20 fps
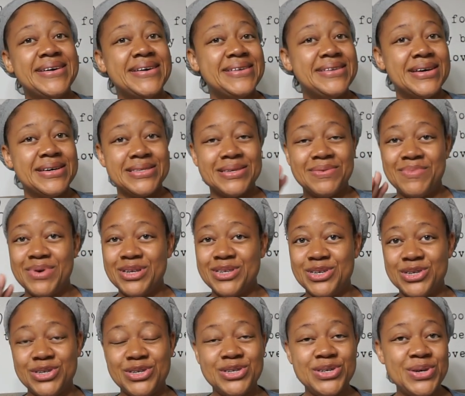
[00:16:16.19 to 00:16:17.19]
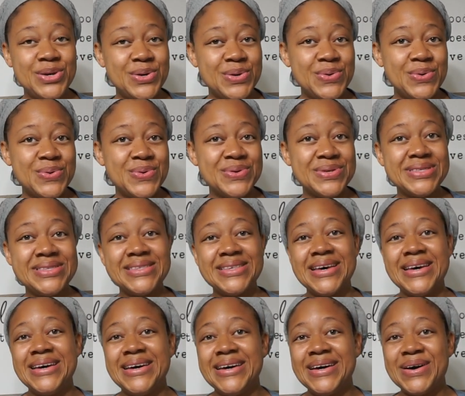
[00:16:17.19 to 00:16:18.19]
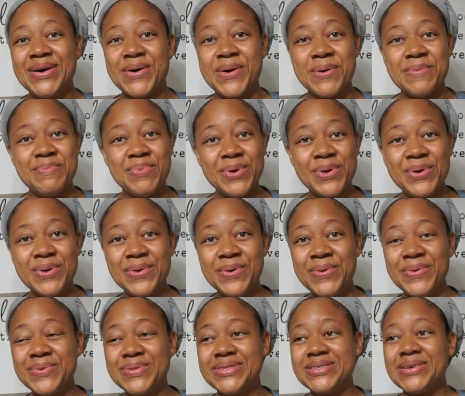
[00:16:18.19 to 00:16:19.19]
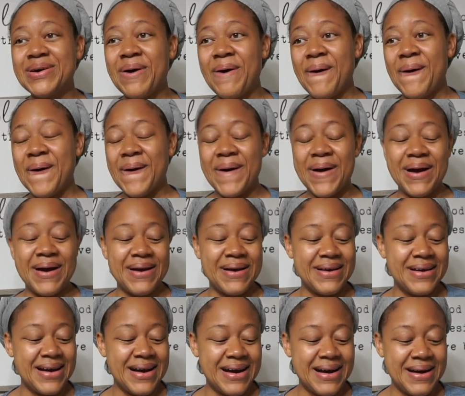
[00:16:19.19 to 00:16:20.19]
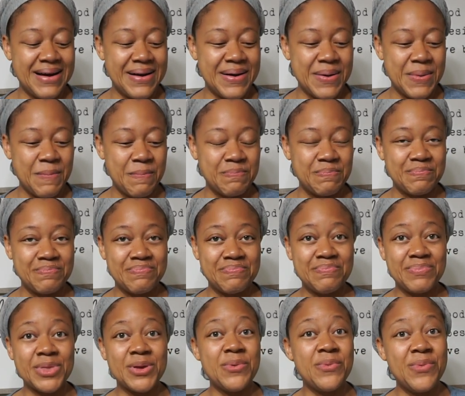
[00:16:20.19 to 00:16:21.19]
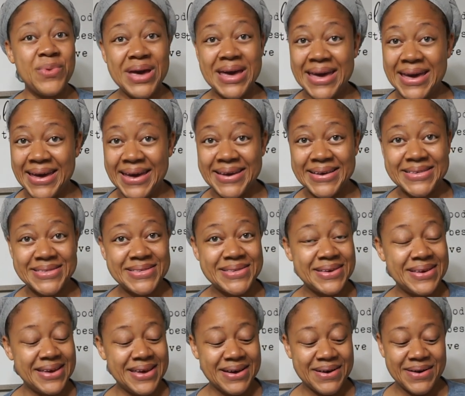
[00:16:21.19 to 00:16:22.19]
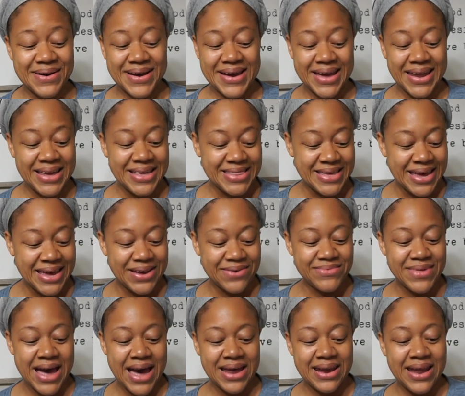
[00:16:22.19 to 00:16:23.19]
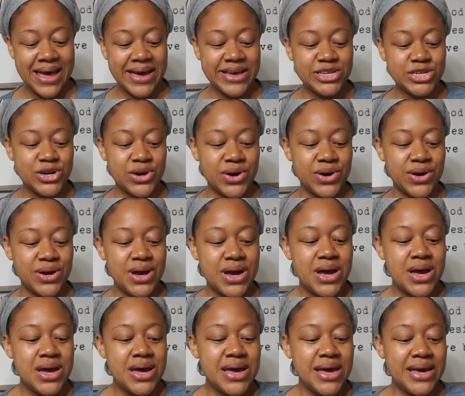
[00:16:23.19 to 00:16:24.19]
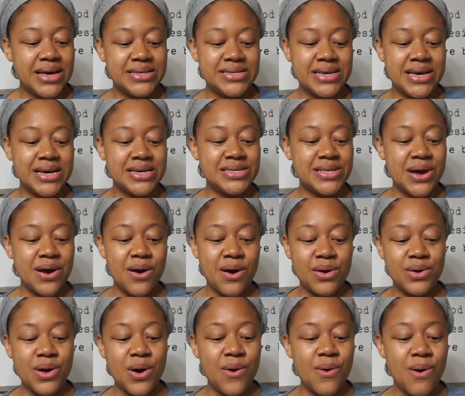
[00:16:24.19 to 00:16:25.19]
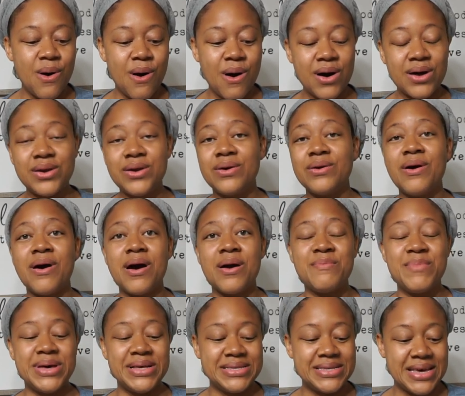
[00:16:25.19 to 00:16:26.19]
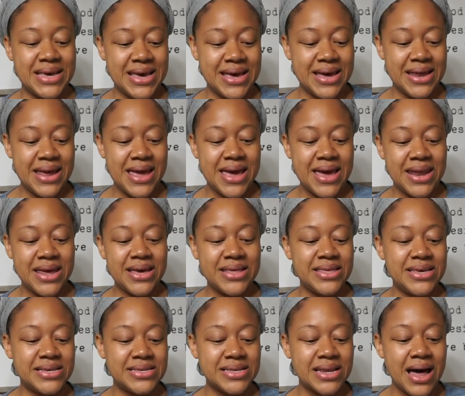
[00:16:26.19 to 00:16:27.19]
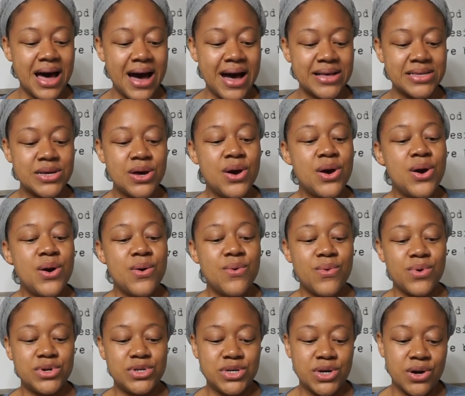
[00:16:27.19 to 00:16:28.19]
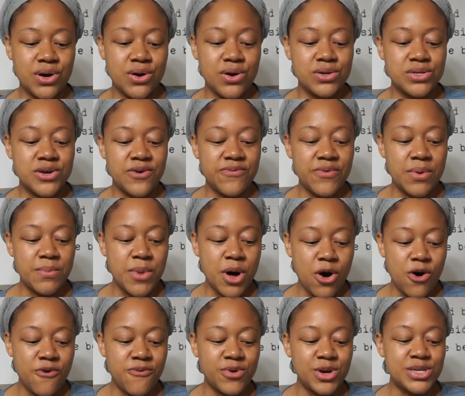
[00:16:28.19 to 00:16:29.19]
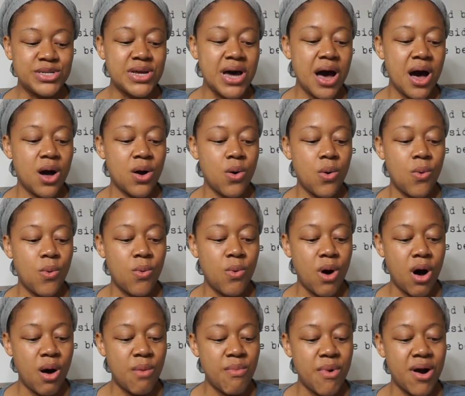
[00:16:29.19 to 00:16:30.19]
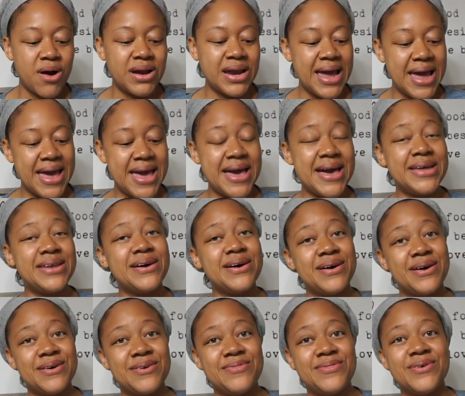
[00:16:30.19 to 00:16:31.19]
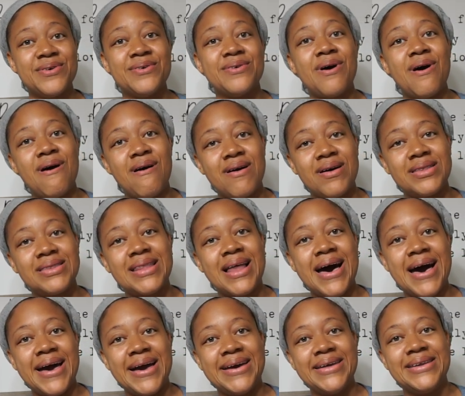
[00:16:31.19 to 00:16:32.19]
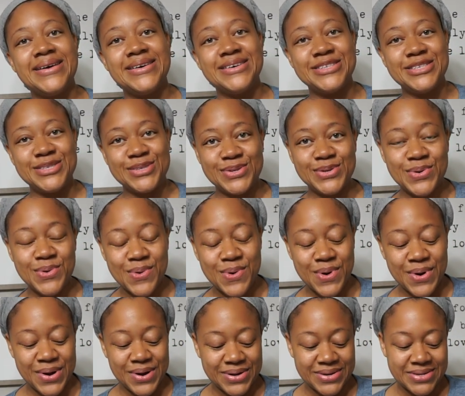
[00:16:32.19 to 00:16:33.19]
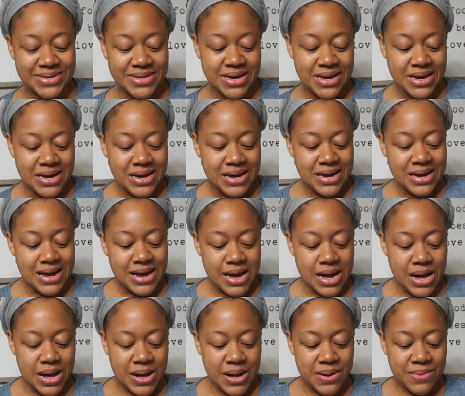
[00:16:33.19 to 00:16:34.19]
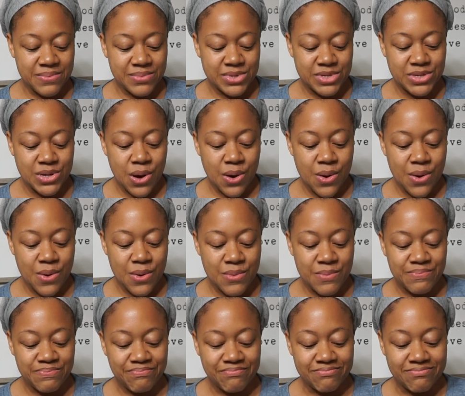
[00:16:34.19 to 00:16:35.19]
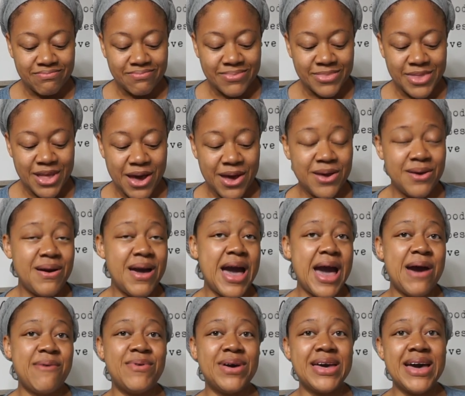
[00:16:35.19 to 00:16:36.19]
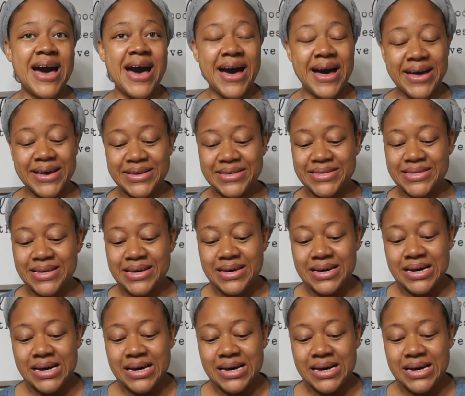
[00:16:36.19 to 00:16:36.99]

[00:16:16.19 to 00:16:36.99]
Doesn't mention shoes or boots or um, wigs or anything of that nature. It says there are no undergarments in any of these lots. Returns are from Overstock, Walmart, and other online stores. Um, so there you have it, guys.